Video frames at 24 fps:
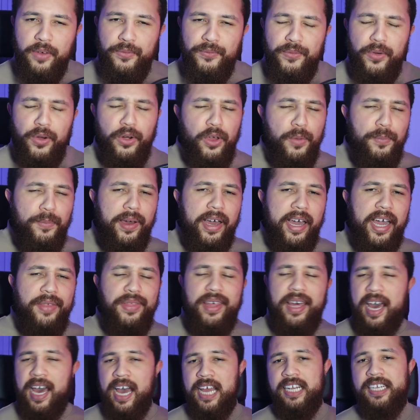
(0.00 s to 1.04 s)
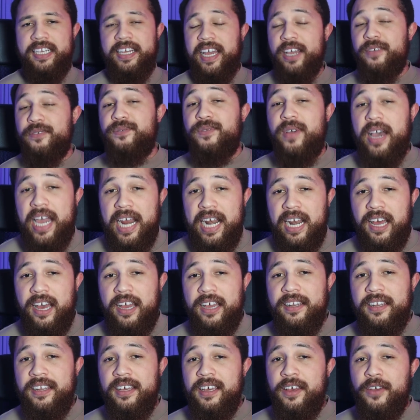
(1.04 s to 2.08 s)
followed by the hashtag
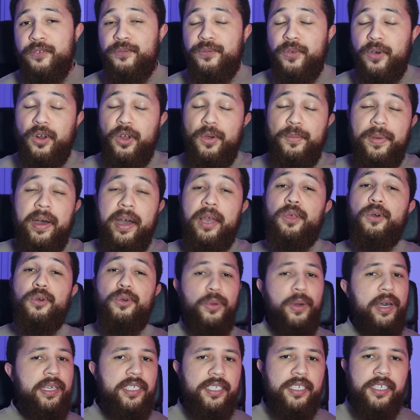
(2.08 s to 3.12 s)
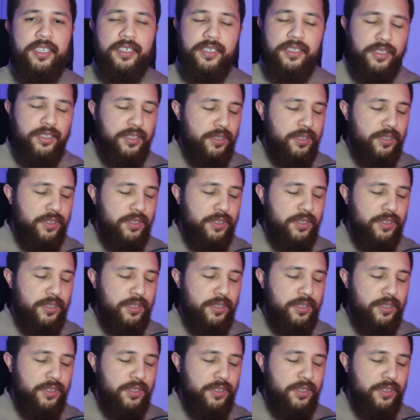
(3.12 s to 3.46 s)
fanline, followed by your questions.